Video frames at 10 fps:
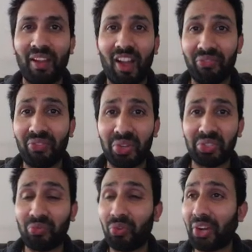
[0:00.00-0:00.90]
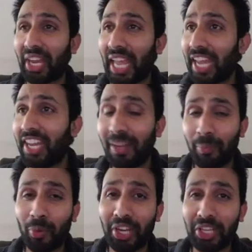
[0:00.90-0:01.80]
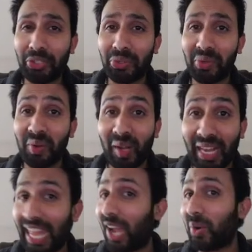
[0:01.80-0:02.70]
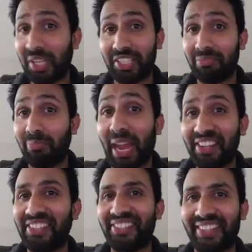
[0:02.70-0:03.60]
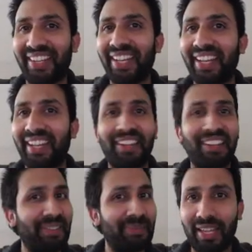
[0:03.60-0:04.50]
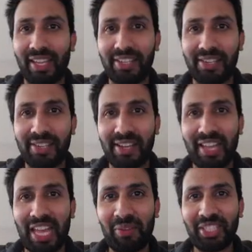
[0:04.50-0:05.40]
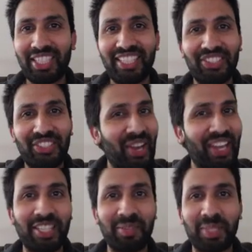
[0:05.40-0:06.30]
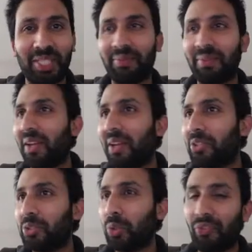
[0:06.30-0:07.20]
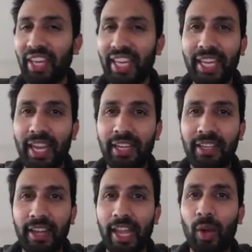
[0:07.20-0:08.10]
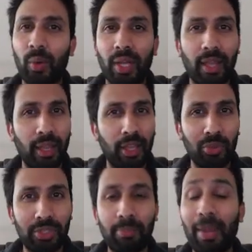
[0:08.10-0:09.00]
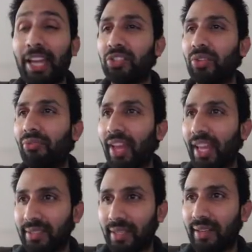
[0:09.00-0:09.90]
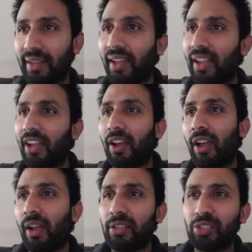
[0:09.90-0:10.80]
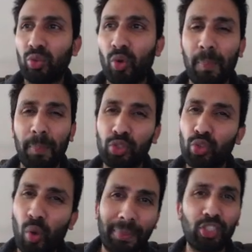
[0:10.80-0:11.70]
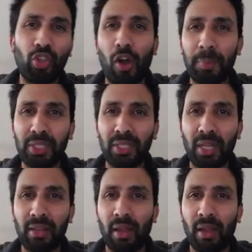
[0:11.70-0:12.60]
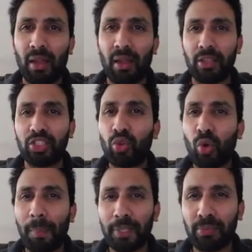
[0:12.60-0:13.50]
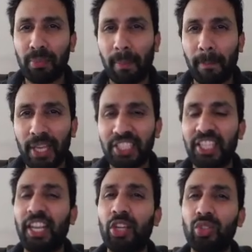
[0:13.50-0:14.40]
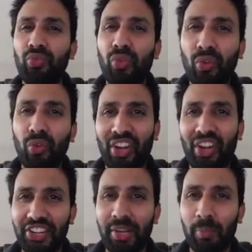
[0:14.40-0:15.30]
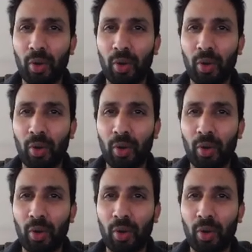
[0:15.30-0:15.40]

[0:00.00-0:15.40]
Of course, for any reporting tool, layout is mandatory and nVision is no exception. So we create layout using Microsoft Excel. Scope is optional. Scope is basically used for filtering